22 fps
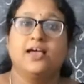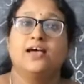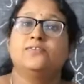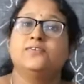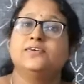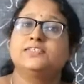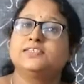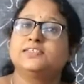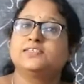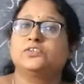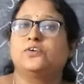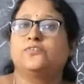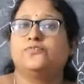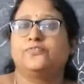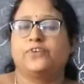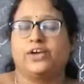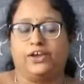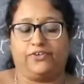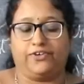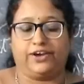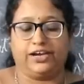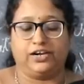which is
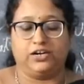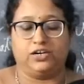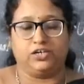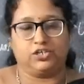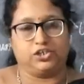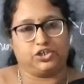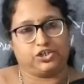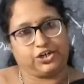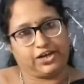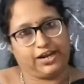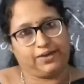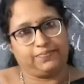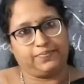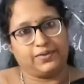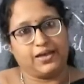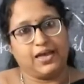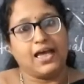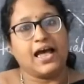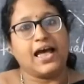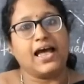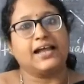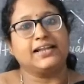of irregular
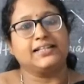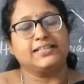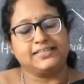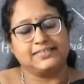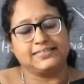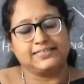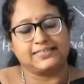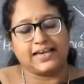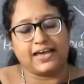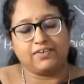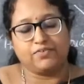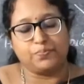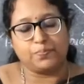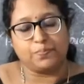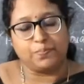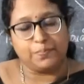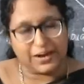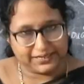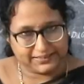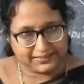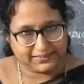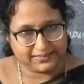shape, and these have
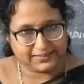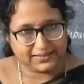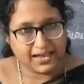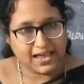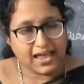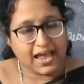buds.